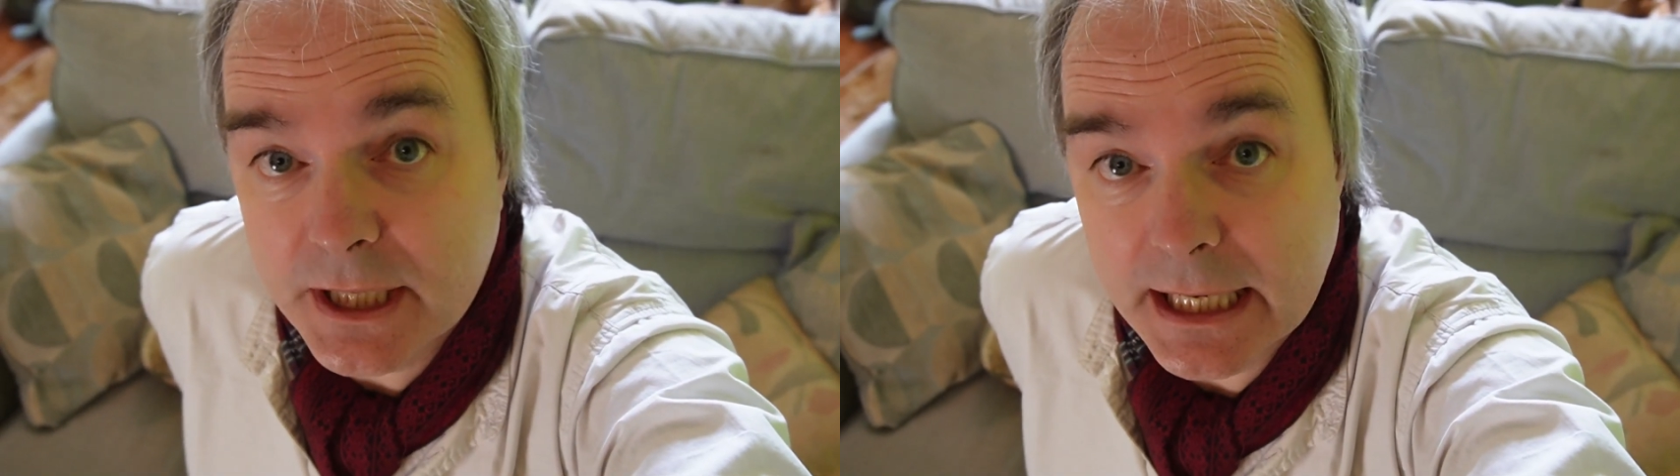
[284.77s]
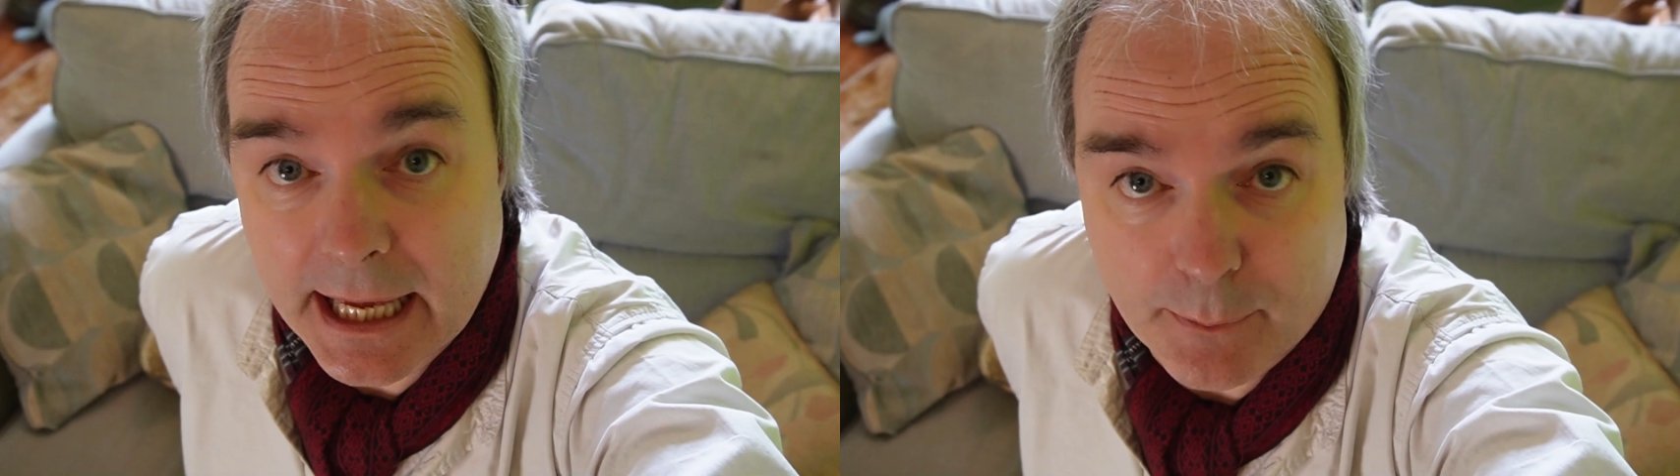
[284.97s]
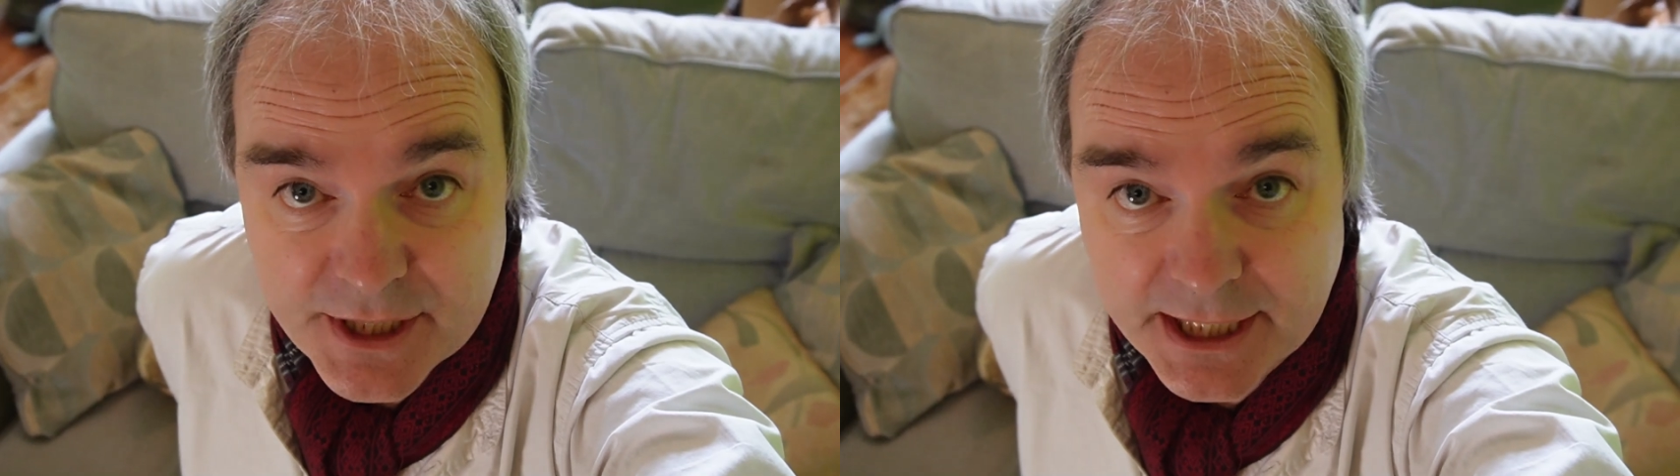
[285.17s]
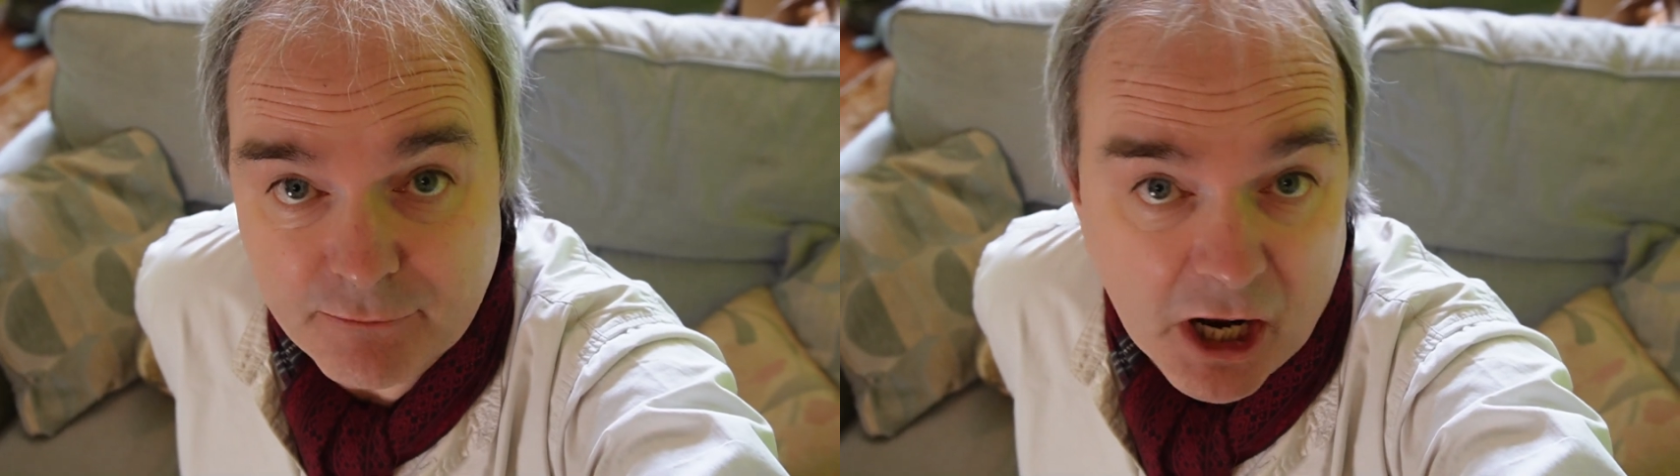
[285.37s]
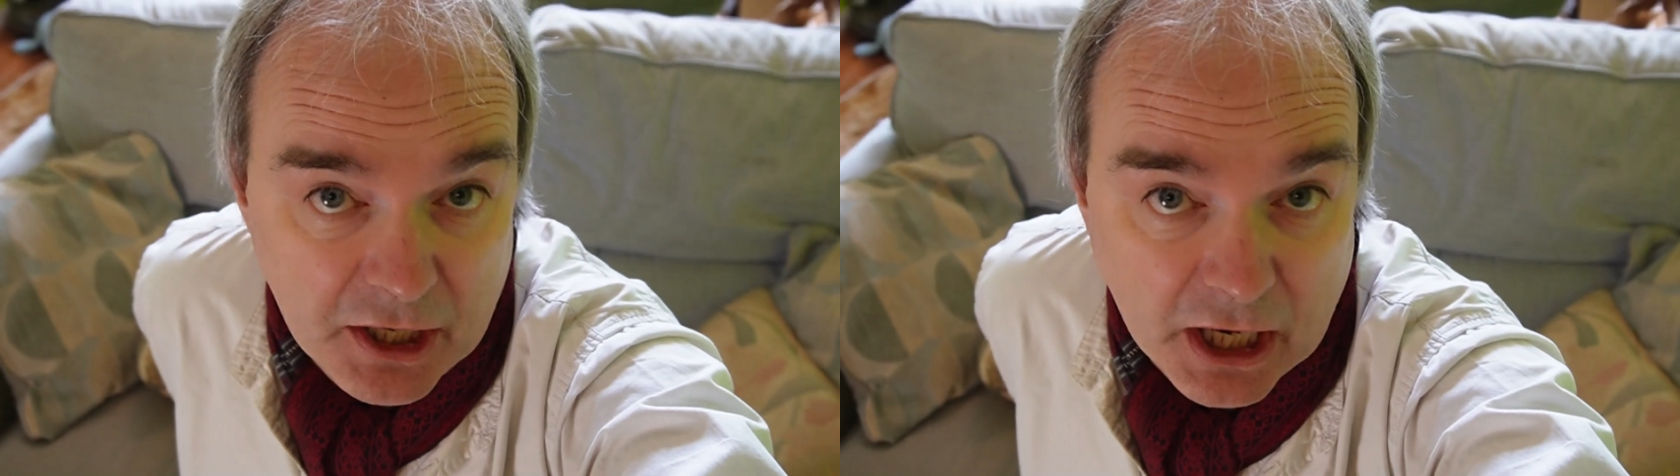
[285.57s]
Calamity
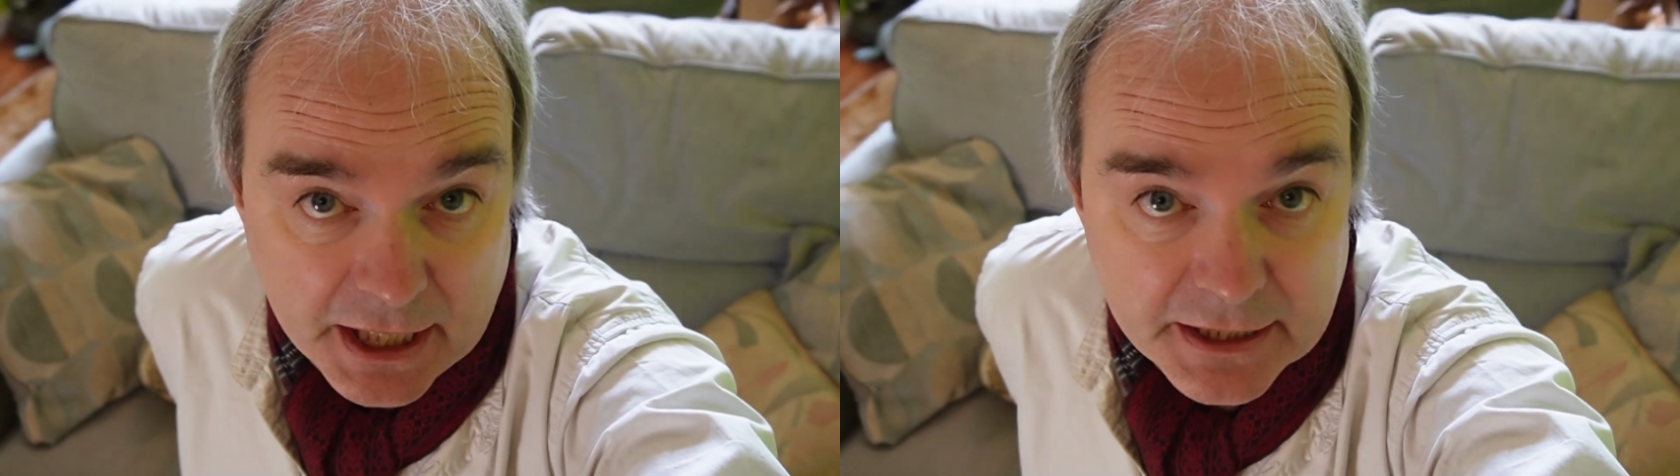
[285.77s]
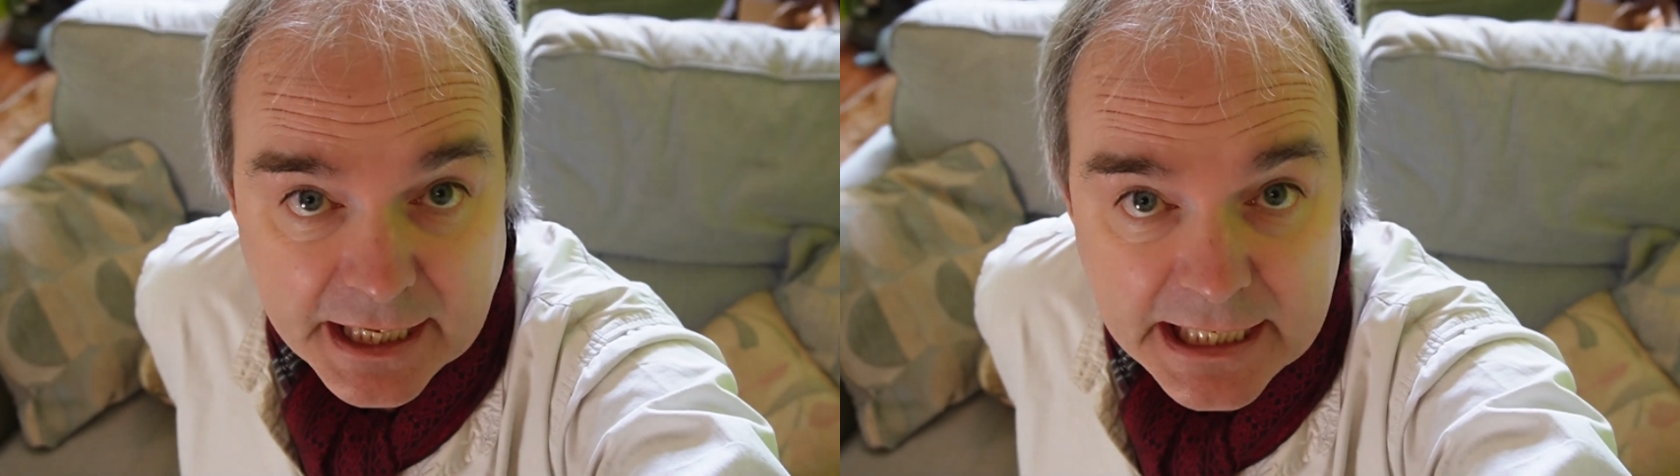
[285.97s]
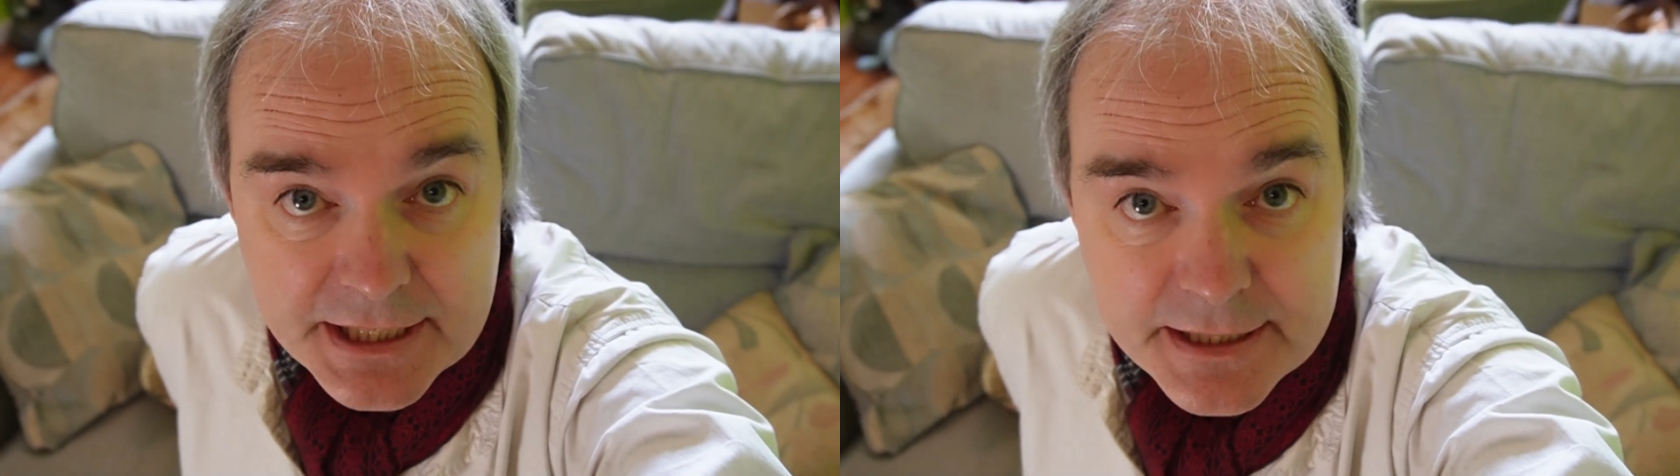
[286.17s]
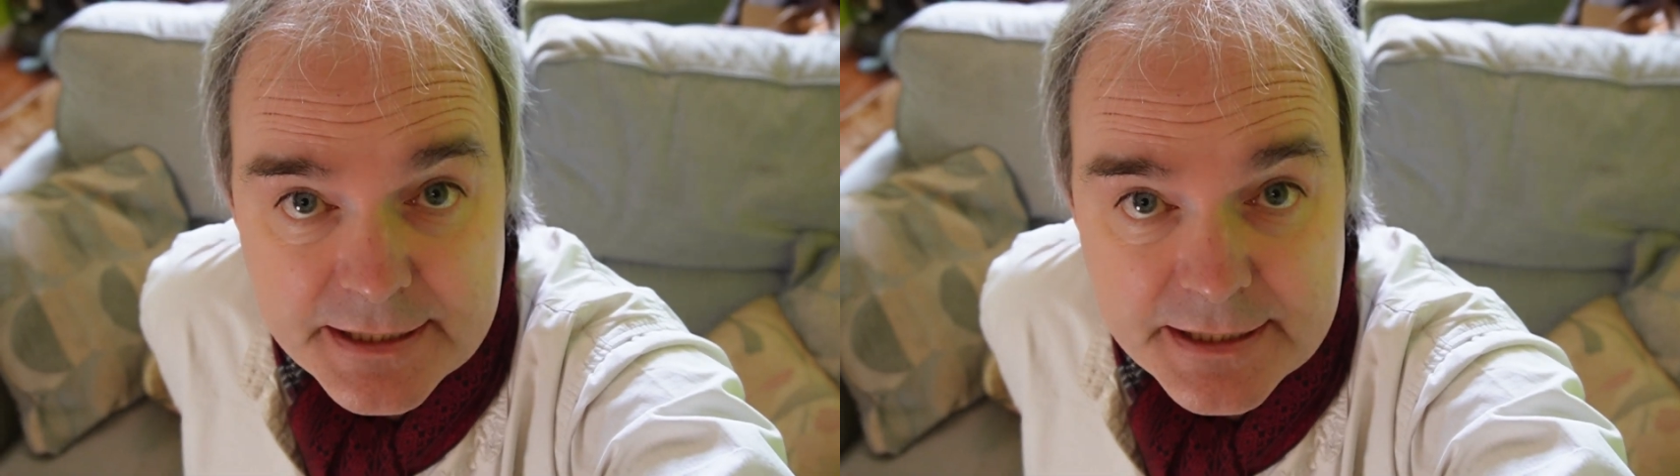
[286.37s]
run like that.